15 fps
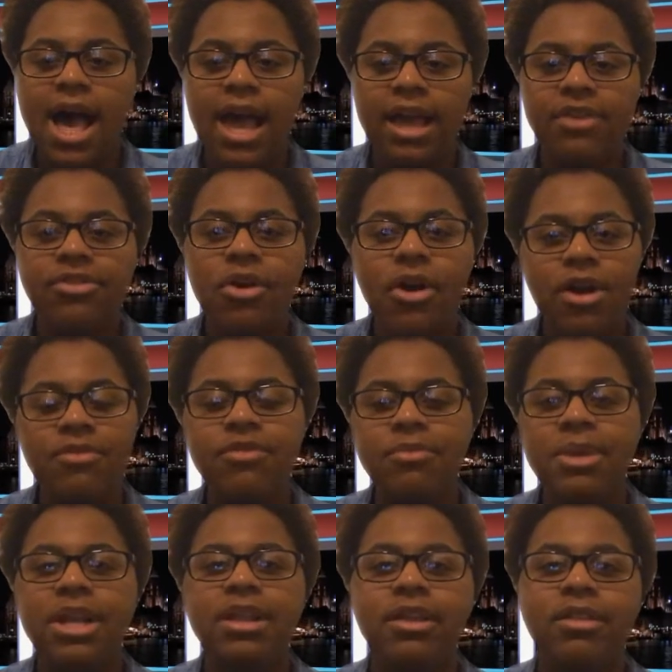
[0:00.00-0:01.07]
I, it's hard for
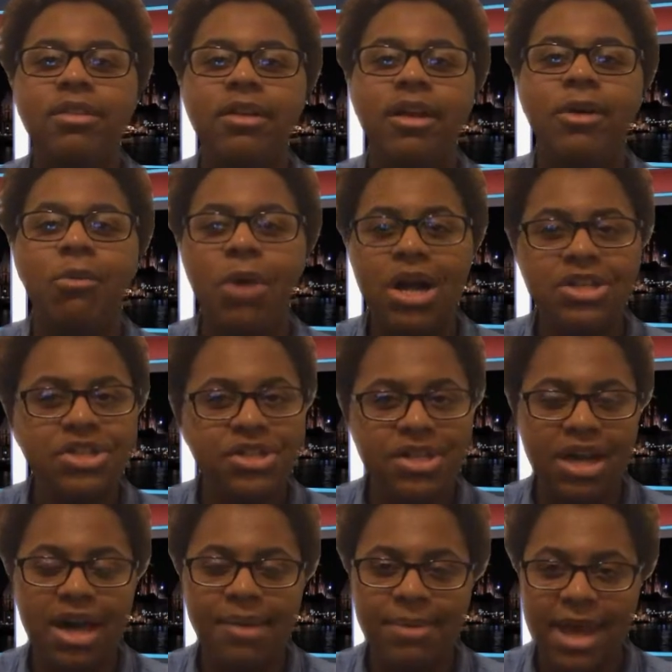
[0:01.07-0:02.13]
me to watch a
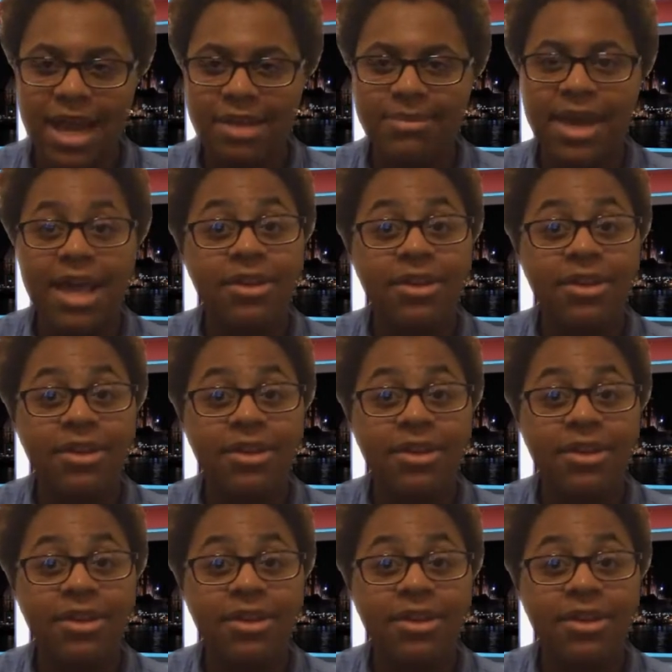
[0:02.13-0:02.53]
dub anime.